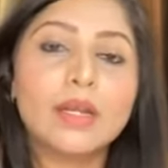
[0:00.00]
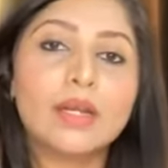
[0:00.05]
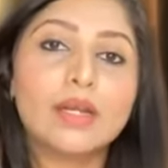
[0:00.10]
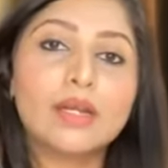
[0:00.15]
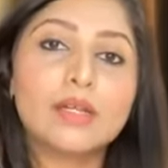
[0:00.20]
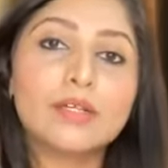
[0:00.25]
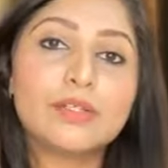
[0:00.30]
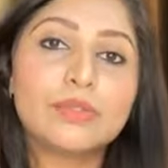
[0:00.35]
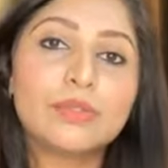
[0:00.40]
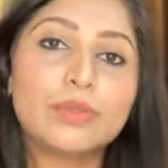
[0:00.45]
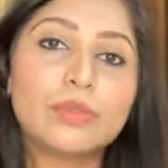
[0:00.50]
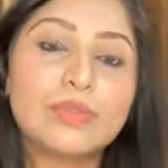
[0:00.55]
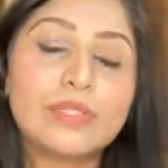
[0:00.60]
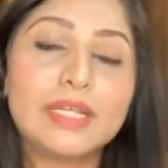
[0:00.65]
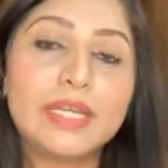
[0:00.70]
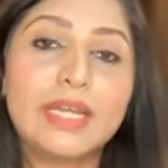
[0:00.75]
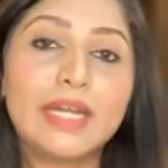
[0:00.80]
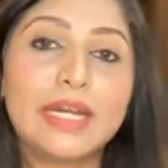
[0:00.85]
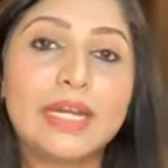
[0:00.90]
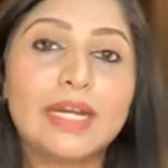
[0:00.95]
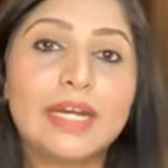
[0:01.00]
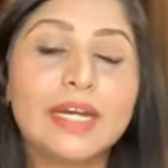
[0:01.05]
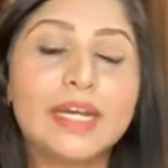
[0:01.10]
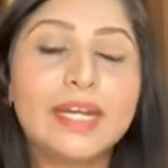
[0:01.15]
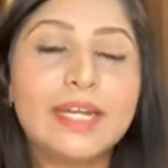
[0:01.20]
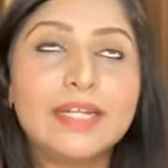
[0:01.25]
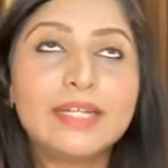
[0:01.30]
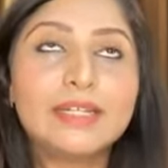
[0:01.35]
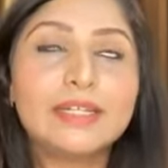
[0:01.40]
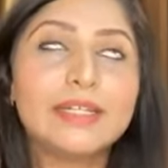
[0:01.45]

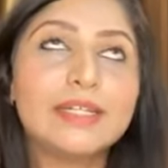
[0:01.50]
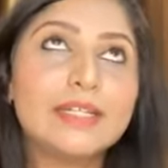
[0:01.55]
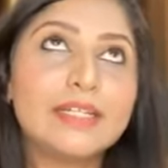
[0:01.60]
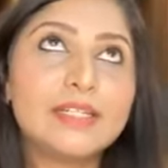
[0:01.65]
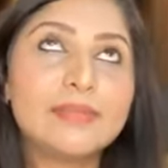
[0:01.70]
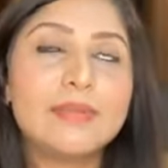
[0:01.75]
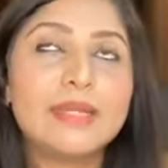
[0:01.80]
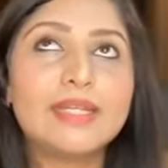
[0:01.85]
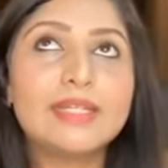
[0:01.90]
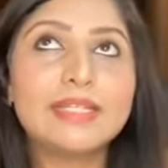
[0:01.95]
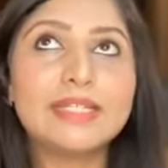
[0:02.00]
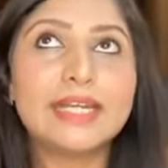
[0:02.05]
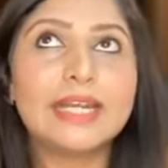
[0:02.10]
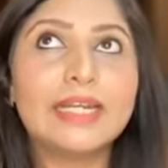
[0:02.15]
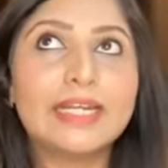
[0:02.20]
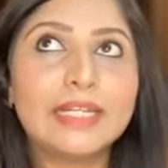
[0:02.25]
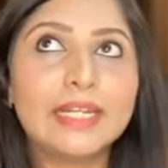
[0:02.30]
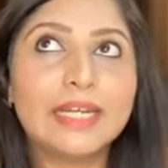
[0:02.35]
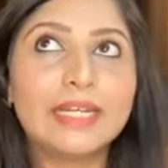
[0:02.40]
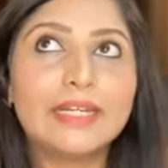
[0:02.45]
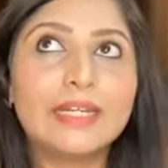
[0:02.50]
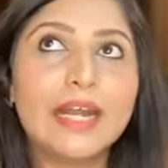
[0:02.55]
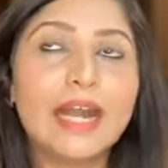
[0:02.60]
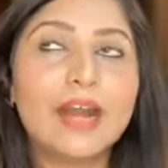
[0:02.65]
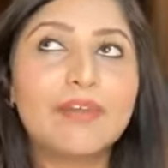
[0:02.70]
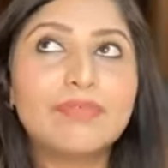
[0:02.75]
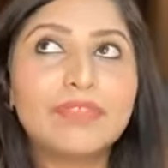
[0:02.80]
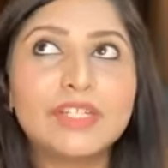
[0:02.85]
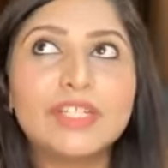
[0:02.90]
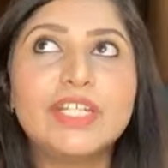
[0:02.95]
It's been said that
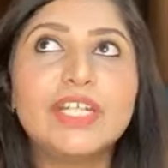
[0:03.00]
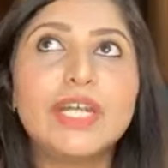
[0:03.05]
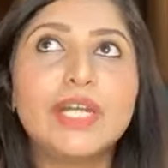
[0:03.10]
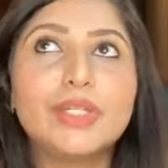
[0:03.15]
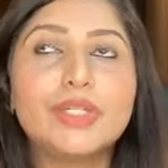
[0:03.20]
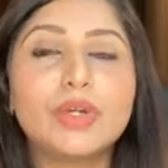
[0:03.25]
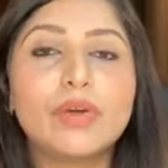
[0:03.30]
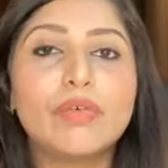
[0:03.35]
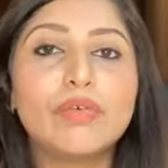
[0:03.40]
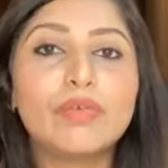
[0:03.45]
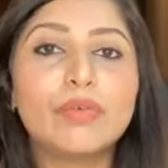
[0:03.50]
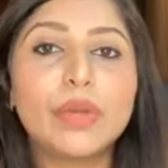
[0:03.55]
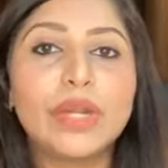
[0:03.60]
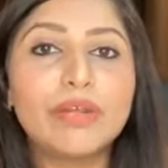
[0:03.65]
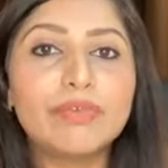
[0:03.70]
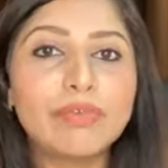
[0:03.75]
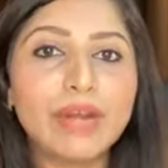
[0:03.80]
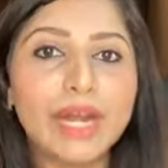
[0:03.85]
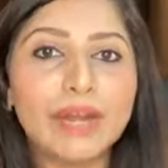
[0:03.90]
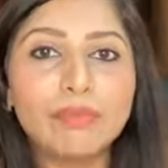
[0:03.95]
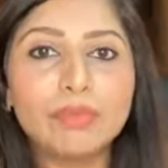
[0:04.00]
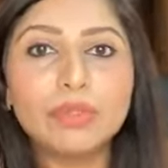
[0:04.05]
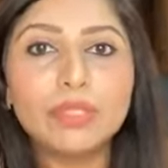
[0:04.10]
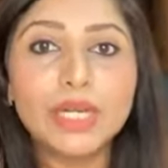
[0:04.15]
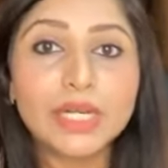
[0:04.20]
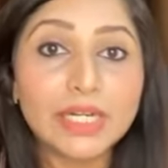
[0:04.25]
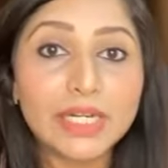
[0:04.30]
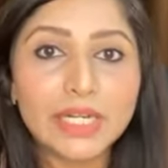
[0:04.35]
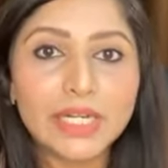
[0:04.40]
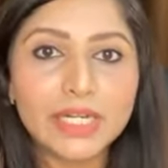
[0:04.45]
after the age of 25 to
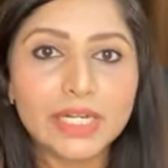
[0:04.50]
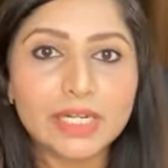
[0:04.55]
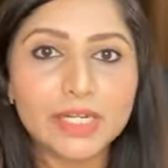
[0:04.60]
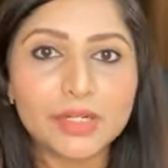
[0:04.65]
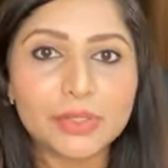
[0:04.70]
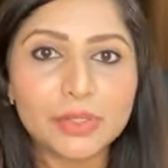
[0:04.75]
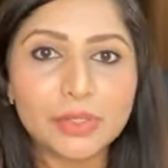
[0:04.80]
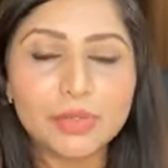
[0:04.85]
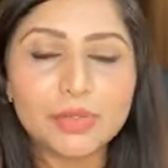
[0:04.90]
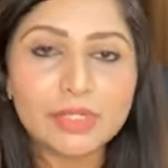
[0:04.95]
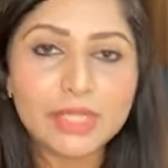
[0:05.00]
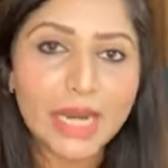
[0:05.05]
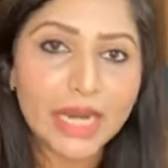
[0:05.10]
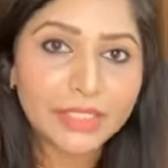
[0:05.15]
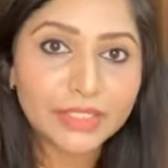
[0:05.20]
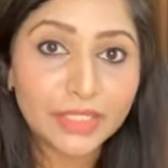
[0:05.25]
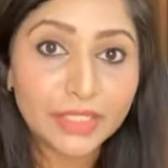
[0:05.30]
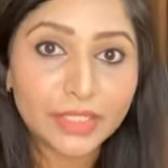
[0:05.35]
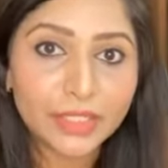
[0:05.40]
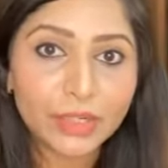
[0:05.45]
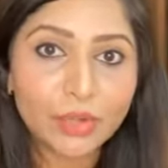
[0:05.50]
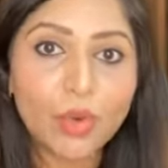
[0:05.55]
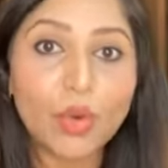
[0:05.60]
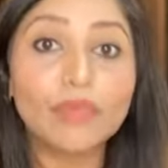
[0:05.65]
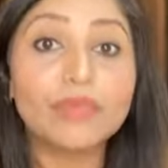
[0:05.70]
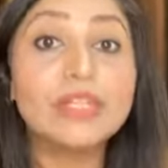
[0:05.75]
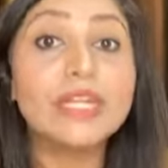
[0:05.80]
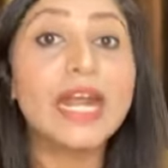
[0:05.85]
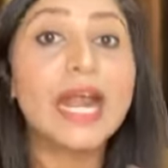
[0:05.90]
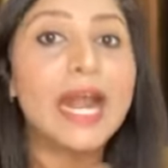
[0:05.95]
30 years, you start thinking
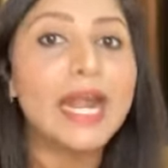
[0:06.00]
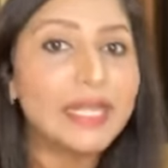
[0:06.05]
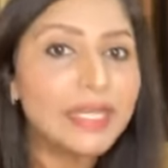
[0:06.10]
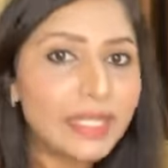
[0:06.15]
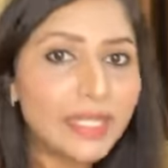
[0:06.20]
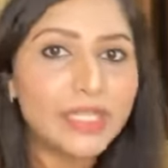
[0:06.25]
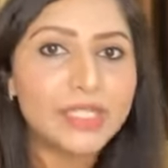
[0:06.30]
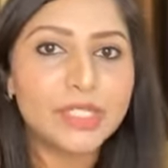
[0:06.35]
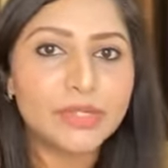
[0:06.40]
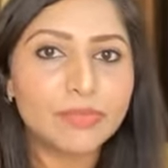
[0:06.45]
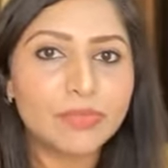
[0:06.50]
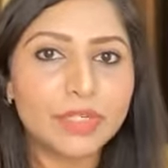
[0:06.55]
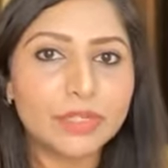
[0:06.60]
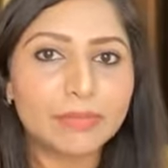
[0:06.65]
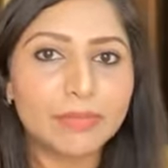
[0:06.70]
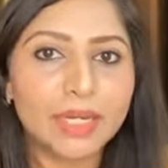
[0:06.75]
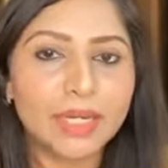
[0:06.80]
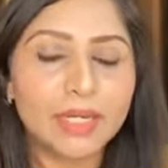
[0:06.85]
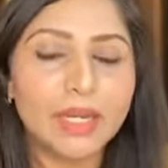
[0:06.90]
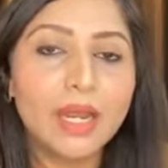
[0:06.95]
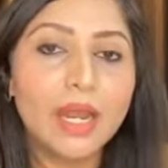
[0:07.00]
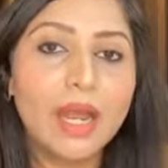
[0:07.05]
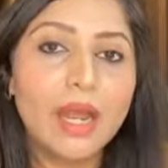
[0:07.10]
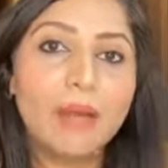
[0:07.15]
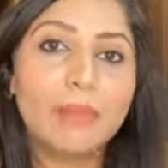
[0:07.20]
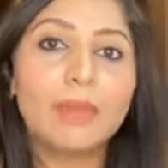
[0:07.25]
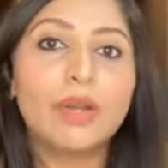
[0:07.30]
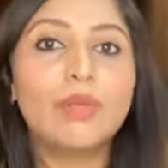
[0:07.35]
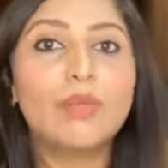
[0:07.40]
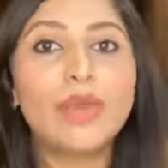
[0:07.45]
of the anti-aging treatment.
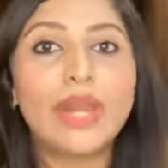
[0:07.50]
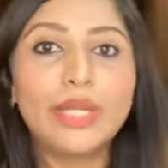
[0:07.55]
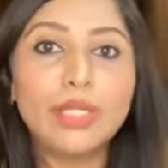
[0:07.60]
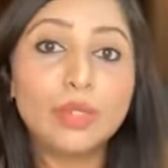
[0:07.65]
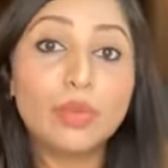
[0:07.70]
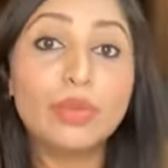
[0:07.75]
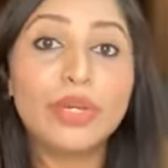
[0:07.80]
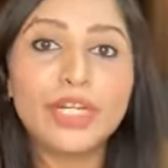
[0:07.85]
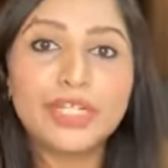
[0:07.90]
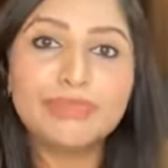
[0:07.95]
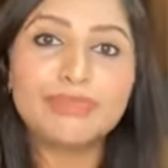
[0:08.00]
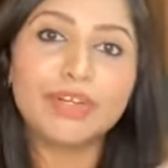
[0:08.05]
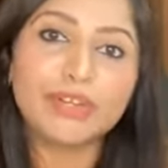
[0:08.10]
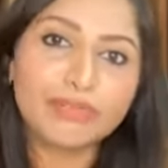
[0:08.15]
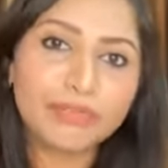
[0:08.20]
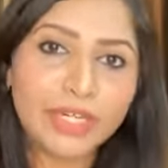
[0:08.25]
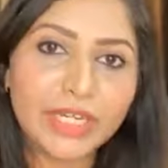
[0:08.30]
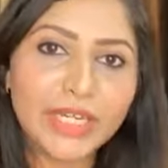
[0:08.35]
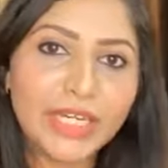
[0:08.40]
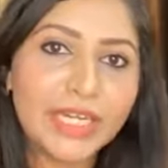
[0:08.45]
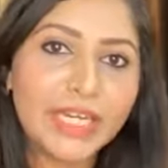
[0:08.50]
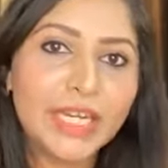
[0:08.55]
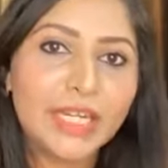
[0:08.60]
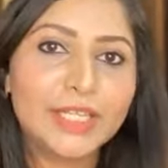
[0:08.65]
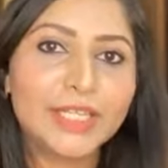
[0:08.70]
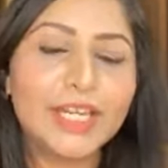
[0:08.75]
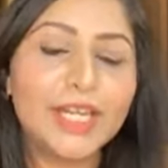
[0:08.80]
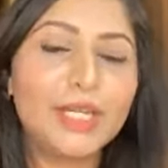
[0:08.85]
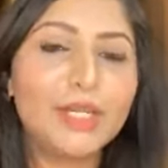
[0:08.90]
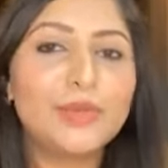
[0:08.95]
But when you reach 50,
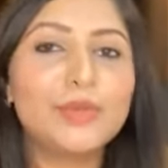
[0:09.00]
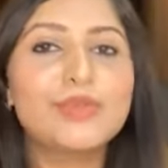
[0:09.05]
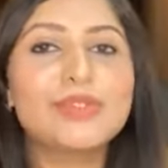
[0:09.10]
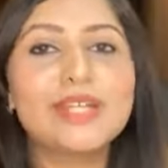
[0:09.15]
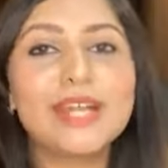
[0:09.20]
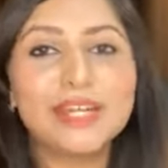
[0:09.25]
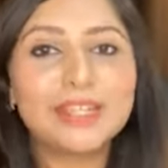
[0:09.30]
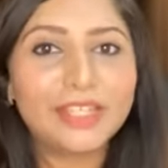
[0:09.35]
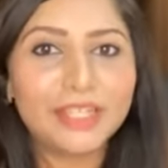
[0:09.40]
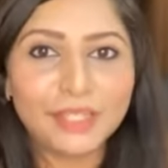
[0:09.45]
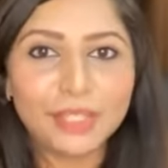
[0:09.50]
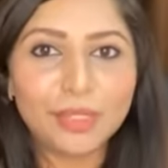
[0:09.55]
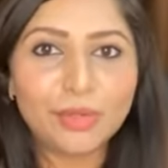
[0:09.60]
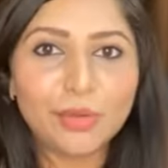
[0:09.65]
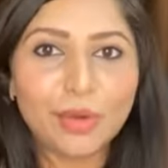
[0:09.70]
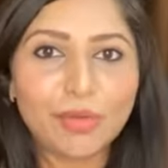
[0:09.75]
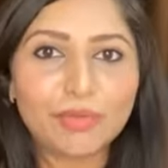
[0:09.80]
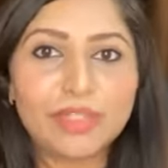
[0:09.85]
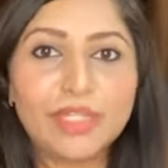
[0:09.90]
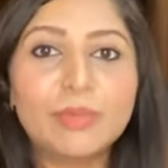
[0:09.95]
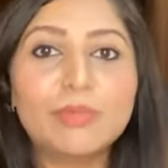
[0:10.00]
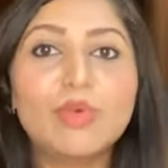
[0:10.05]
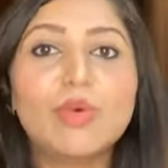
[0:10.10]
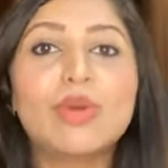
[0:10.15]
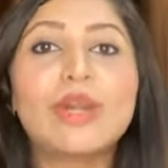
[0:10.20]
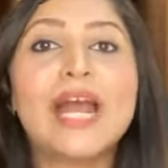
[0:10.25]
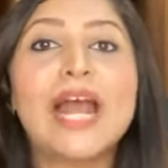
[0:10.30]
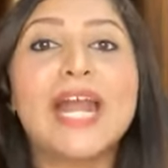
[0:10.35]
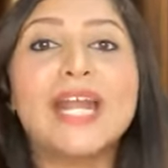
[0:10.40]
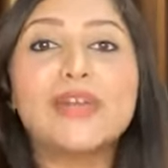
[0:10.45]
then you start thinking of the
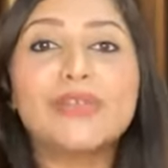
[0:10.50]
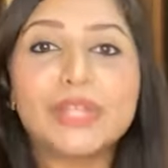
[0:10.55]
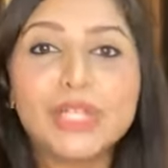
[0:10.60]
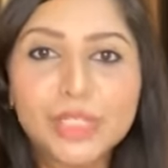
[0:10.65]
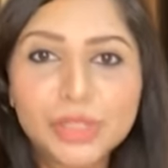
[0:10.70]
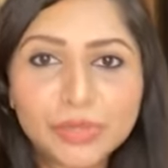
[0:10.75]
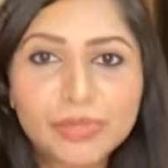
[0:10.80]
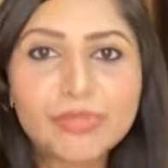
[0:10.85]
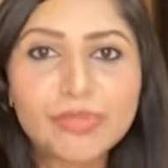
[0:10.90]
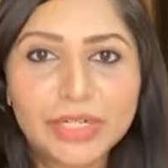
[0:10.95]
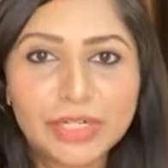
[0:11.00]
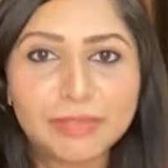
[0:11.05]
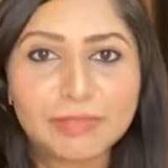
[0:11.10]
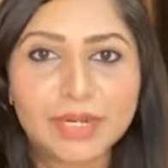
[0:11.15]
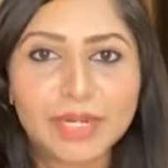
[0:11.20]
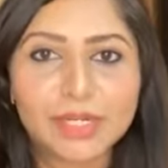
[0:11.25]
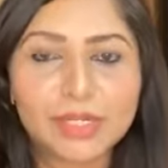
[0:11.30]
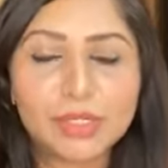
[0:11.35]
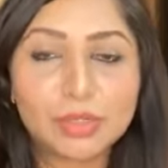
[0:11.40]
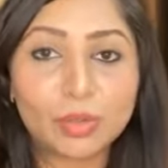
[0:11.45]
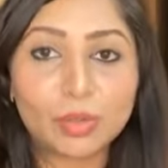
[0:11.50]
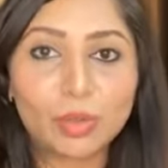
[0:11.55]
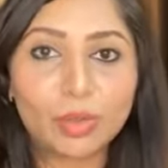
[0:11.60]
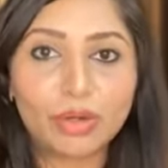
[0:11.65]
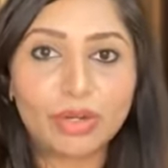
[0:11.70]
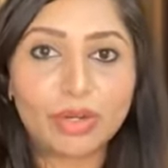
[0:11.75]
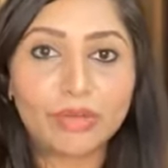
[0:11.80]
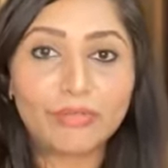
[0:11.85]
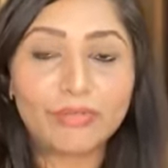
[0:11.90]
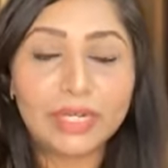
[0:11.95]
more hydration treatment.
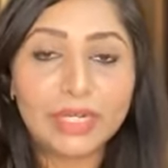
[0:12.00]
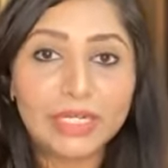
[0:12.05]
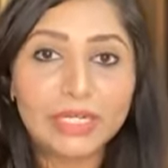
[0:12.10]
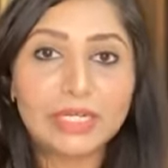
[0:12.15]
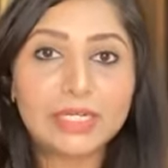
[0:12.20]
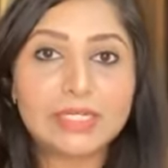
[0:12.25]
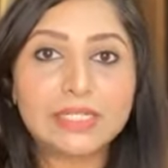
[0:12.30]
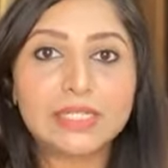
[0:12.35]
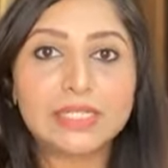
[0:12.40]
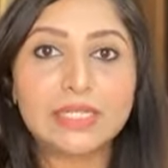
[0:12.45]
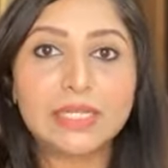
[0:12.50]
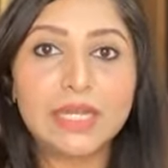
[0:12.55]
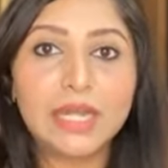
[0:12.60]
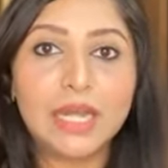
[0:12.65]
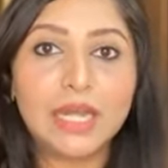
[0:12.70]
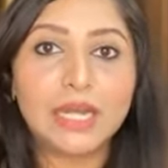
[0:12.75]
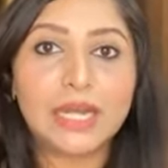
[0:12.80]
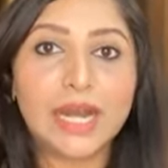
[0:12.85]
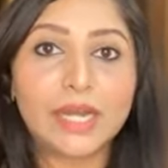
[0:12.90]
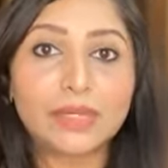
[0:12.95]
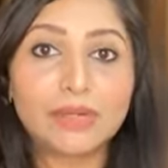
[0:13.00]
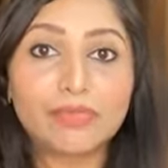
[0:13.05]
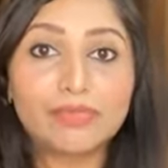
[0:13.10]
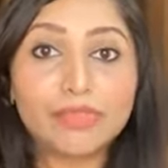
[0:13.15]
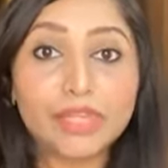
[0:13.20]
So a filler is a kind of